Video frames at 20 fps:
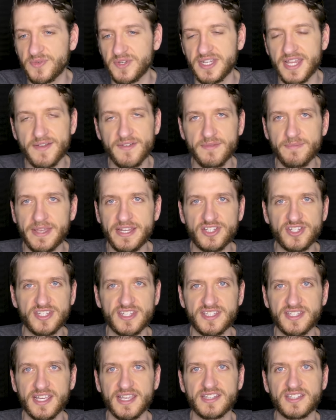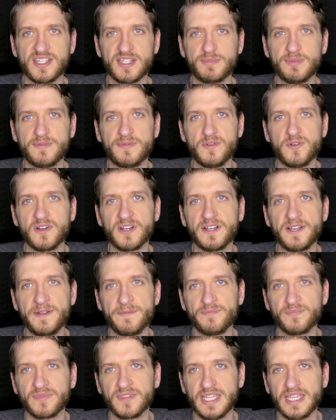We never mentioned stances before,